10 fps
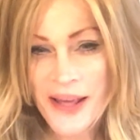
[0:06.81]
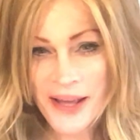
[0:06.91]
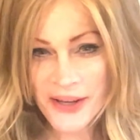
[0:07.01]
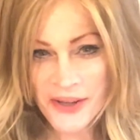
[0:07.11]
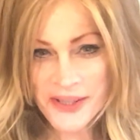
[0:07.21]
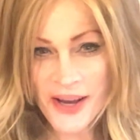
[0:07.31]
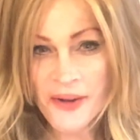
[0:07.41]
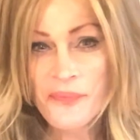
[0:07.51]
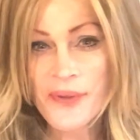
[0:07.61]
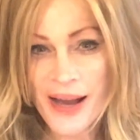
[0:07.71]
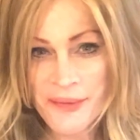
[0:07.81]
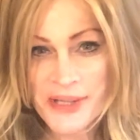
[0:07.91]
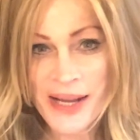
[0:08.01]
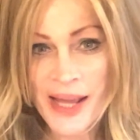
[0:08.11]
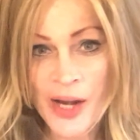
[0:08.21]
Hello, y'all. I'm
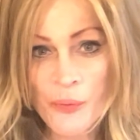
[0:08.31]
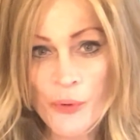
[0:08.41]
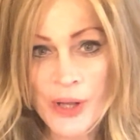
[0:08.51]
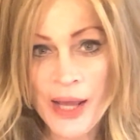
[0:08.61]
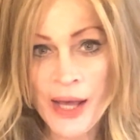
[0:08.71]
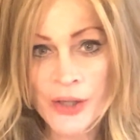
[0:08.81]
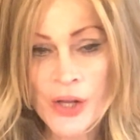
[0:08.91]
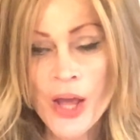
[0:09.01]
Diana Brianne.